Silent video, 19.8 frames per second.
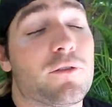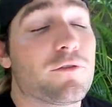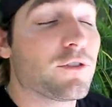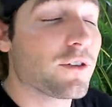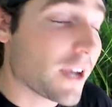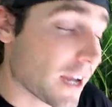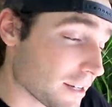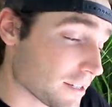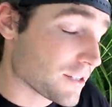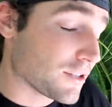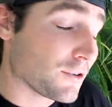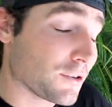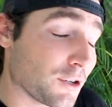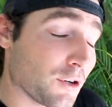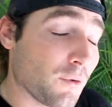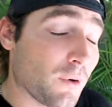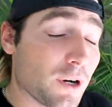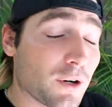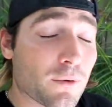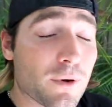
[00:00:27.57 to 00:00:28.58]
If you guys don't
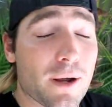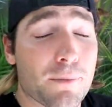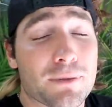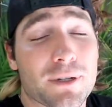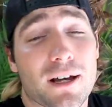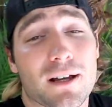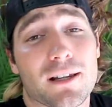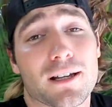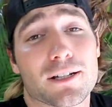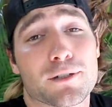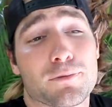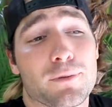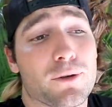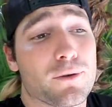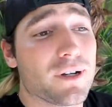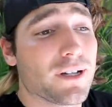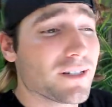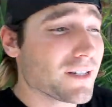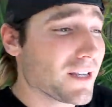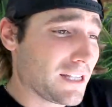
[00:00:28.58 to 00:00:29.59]
know what a reptile
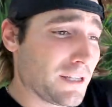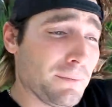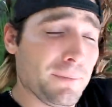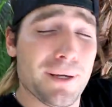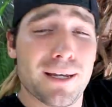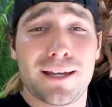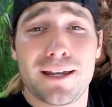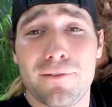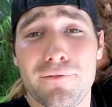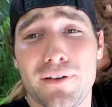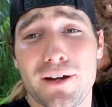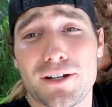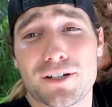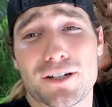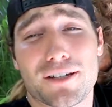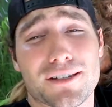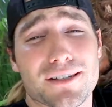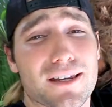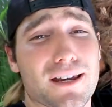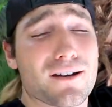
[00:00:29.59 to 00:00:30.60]
expo is, it's a big
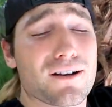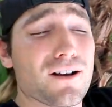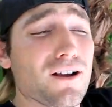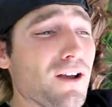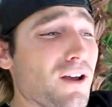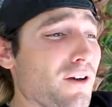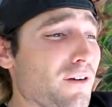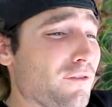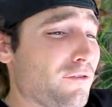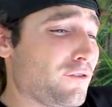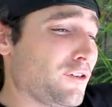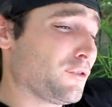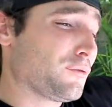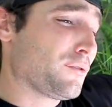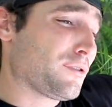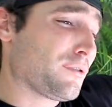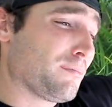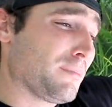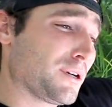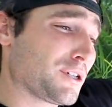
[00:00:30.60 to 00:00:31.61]
convention center filled
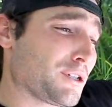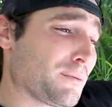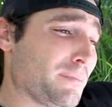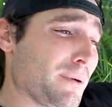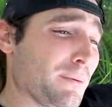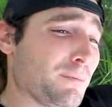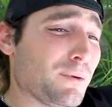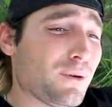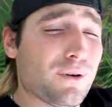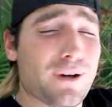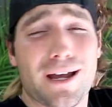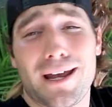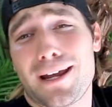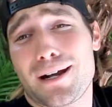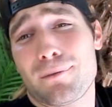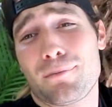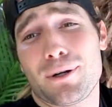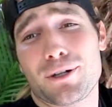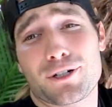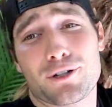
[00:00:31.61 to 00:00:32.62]
with a bunch of people
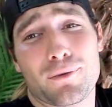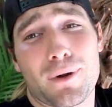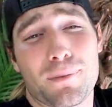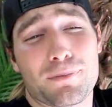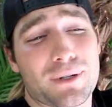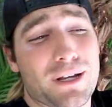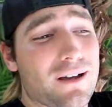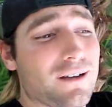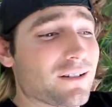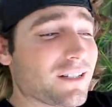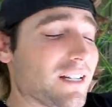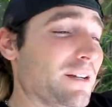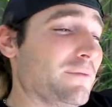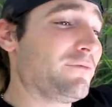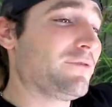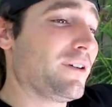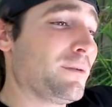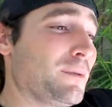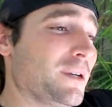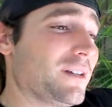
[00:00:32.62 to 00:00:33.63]
and a bunch of reptiles and
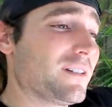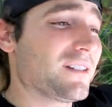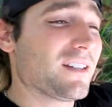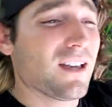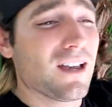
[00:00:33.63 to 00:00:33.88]
amphibians,